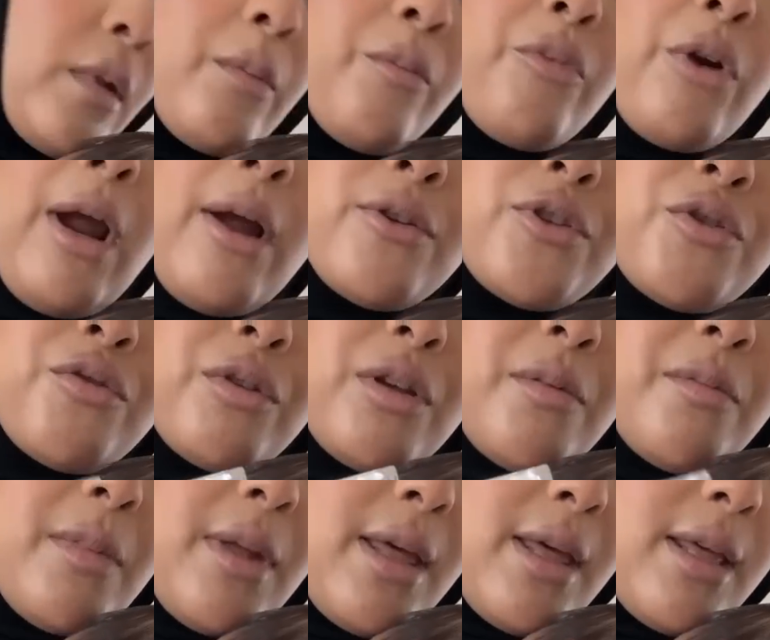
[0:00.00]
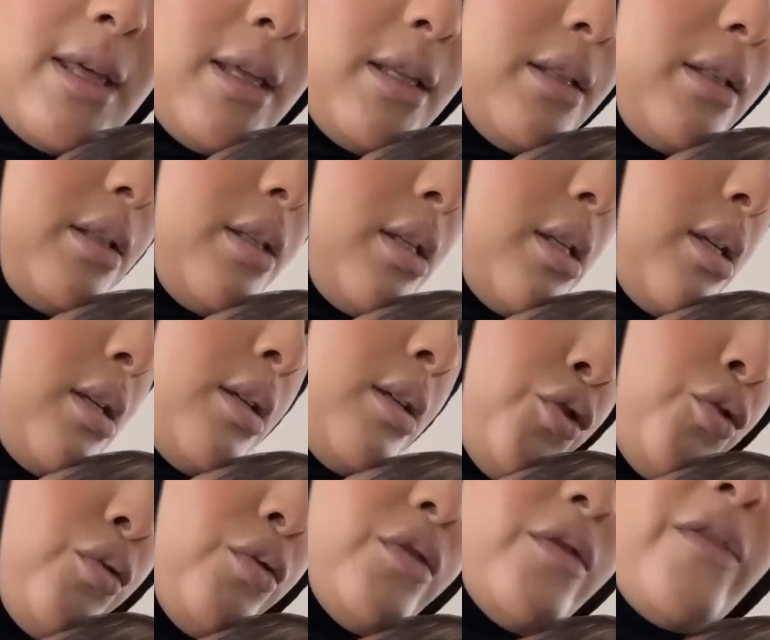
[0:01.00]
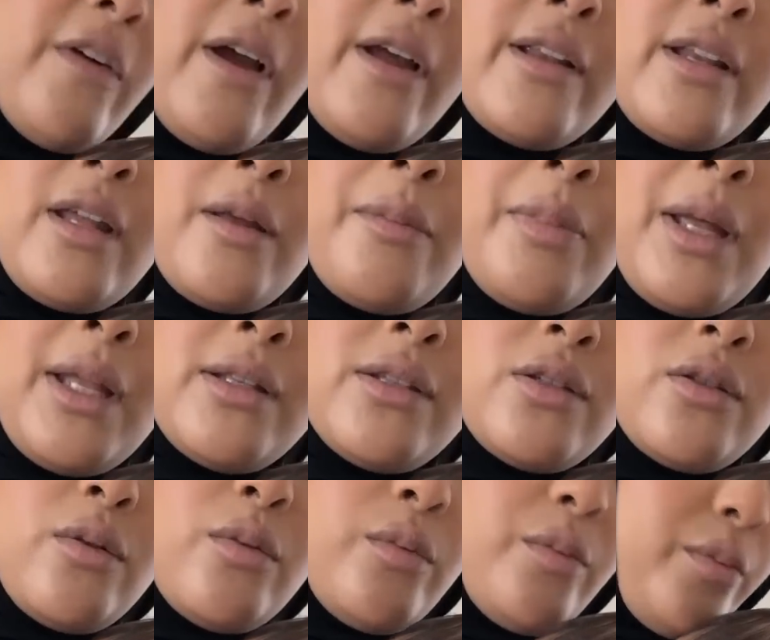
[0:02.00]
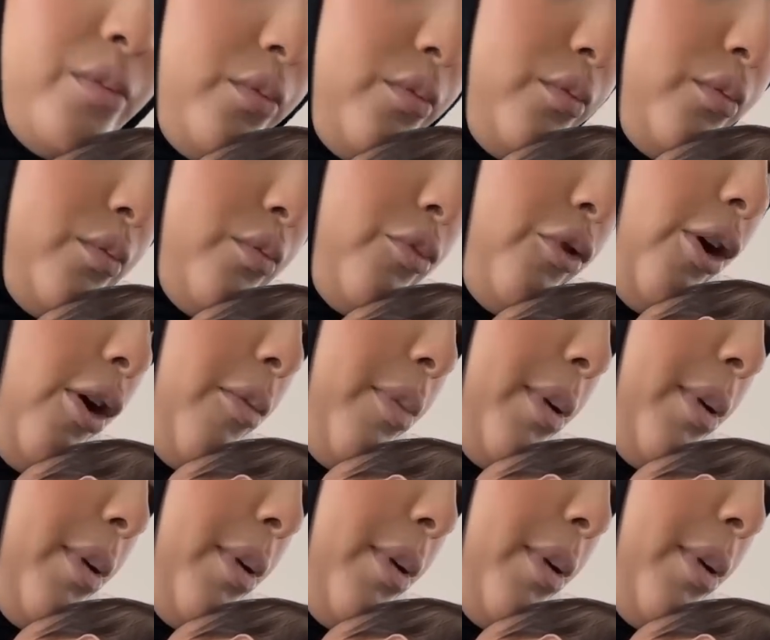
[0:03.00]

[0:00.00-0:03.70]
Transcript: Brow treatment, dual defining pencil, brow